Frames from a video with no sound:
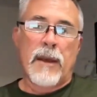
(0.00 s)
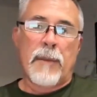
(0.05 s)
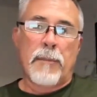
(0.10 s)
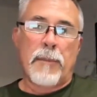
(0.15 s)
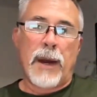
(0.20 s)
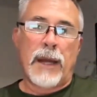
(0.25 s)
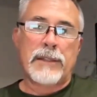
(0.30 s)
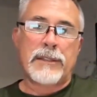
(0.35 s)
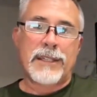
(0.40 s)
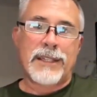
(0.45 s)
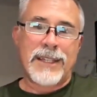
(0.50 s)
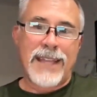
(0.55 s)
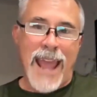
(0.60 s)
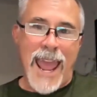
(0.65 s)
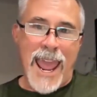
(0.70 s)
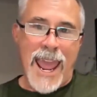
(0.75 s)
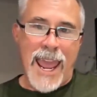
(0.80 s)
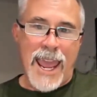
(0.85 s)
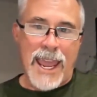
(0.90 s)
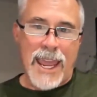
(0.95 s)
But
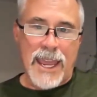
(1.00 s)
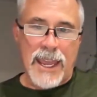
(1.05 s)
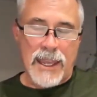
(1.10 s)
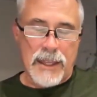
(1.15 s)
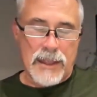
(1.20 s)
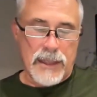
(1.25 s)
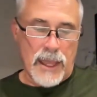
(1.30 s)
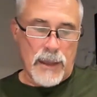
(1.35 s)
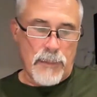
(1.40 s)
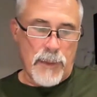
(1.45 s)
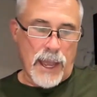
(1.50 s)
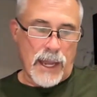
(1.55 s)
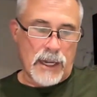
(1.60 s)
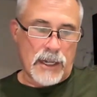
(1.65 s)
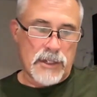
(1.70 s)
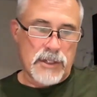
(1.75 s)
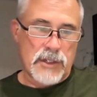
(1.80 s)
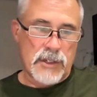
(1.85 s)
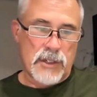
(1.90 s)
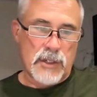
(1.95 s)
today, they
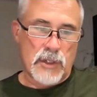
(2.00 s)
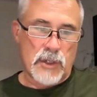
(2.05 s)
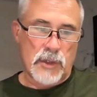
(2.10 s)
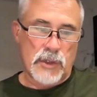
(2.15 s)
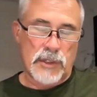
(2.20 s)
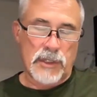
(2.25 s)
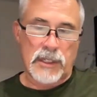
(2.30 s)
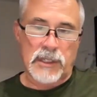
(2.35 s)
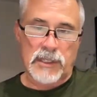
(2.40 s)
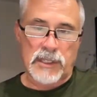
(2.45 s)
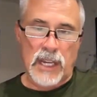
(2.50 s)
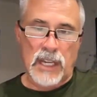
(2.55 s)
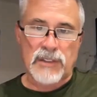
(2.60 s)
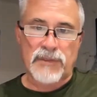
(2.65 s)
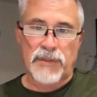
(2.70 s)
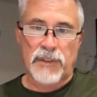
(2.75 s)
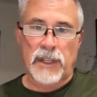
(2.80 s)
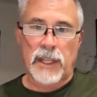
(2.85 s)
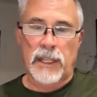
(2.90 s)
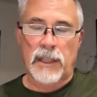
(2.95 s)
managed to
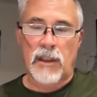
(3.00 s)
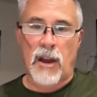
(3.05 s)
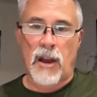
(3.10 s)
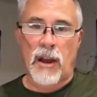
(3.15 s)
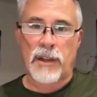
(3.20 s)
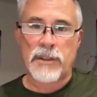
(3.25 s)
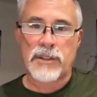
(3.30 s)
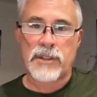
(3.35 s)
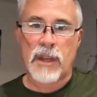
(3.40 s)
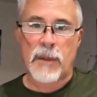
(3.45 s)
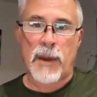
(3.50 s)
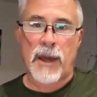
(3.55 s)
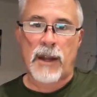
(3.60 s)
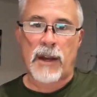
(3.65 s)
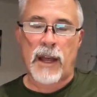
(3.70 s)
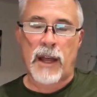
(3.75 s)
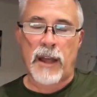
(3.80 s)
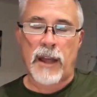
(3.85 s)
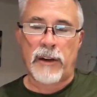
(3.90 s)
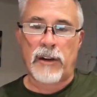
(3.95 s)
successfully launch about
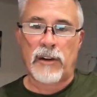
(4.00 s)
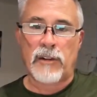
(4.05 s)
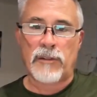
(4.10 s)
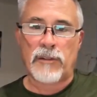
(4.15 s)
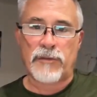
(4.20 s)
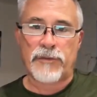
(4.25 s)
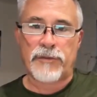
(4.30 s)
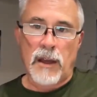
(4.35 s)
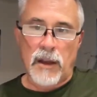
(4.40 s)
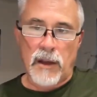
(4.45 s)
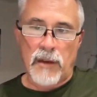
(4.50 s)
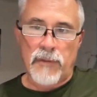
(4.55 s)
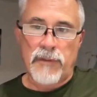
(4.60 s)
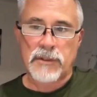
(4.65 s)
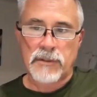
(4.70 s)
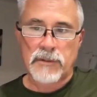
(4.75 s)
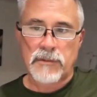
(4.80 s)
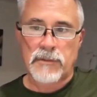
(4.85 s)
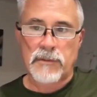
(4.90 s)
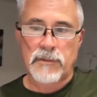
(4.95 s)

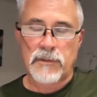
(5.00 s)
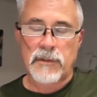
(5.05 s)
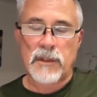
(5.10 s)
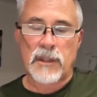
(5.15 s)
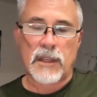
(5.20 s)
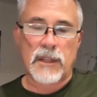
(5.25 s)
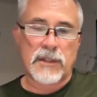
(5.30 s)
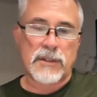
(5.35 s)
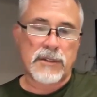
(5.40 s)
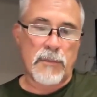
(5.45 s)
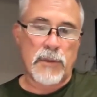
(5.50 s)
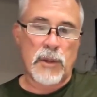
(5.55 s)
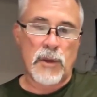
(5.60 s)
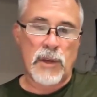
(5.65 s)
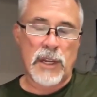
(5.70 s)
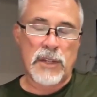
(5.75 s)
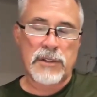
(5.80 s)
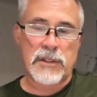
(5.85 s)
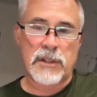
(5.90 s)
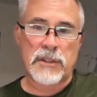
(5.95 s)
150 of these
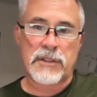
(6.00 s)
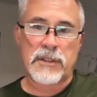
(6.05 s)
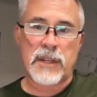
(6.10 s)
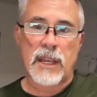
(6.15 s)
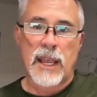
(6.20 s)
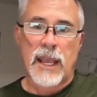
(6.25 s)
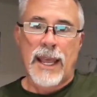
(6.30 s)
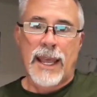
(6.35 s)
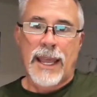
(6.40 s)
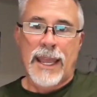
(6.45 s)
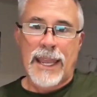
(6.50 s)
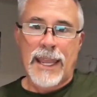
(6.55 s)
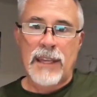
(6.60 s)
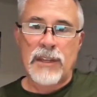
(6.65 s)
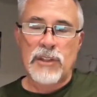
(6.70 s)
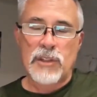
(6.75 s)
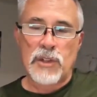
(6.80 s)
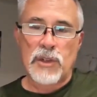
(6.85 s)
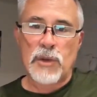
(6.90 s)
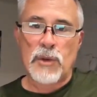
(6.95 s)
munitions
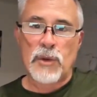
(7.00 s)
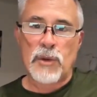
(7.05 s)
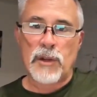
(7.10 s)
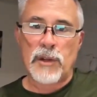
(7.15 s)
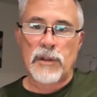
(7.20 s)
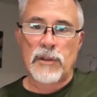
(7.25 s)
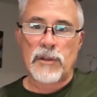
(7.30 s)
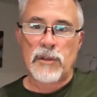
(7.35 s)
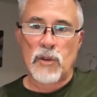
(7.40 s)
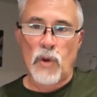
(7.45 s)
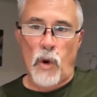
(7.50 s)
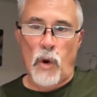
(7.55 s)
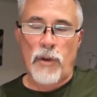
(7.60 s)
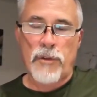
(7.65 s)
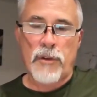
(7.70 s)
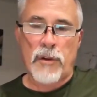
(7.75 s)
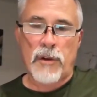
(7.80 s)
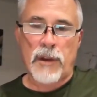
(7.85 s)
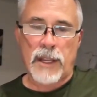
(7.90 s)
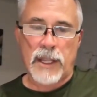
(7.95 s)
into
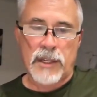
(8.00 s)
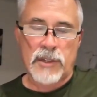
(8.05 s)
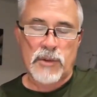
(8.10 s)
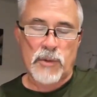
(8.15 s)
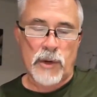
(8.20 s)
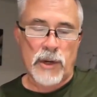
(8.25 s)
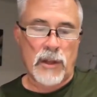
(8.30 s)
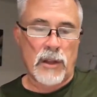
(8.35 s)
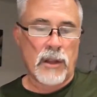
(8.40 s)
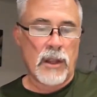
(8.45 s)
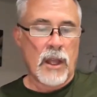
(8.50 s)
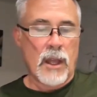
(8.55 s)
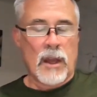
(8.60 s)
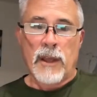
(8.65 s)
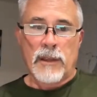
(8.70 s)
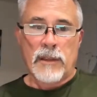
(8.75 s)
northern Israel.